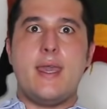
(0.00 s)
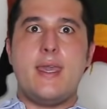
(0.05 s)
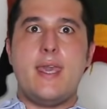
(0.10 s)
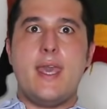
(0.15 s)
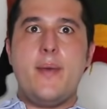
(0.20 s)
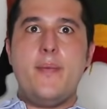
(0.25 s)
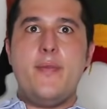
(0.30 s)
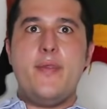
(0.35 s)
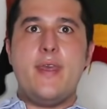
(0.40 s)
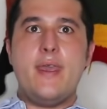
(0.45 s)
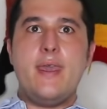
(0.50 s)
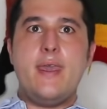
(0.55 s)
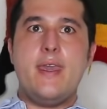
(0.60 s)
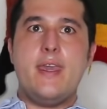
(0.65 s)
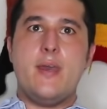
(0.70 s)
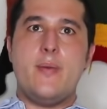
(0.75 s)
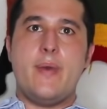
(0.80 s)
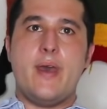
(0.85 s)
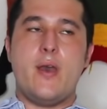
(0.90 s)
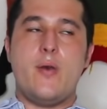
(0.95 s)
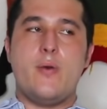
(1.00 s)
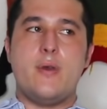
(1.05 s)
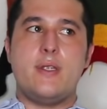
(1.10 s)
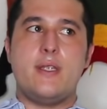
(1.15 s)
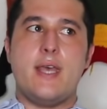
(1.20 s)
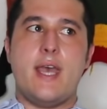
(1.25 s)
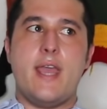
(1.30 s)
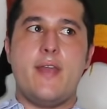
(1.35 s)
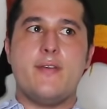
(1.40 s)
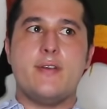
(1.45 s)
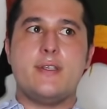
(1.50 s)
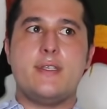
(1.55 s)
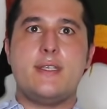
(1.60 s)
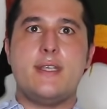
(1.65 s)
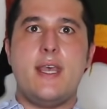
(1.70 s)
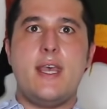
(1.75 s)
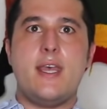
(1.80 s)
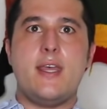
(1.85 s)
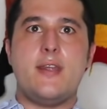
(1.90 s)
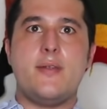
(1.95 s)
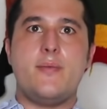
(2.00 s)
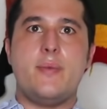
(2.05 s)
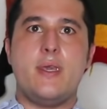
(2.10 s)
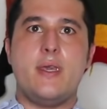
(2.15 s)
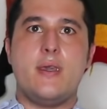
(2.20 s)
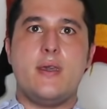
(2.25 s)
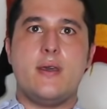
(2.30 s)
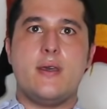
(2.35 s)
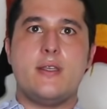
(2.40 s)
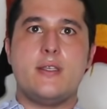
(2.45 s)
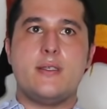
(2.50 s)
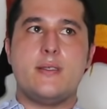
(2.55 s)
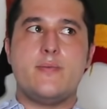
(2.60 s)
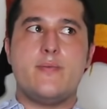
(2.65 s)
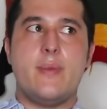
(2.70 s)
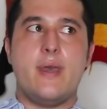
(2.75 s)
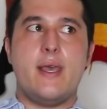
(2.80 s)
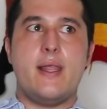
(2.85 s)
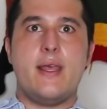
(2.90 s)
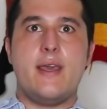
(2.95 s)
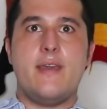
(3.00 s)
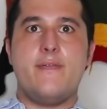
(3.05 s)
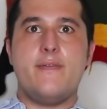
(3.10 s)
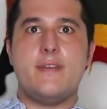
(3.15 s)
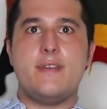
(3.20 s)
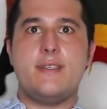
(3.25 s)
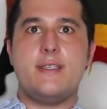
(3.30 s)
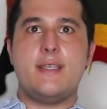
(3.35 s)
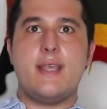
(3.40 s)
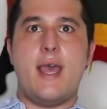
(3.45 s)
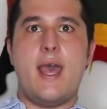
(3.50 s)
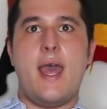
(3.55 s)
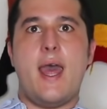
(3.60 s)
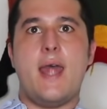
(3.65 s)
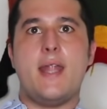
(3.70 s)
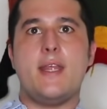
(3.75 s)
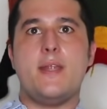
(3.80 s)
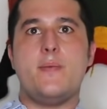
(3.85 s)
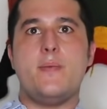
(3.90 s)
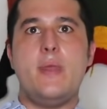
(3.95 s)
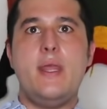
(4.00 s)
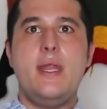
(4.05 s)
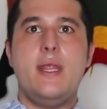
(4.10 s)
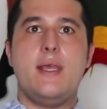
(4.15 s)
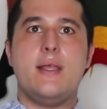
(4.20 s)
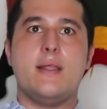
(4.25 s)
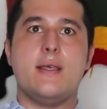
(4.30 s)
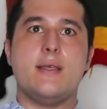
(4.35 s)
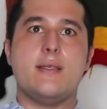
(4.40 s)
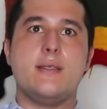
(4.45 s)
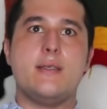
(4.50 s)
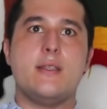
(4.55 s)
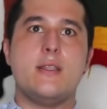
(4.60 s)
kept thinking about what Tyra said because my life is sad and meaningless,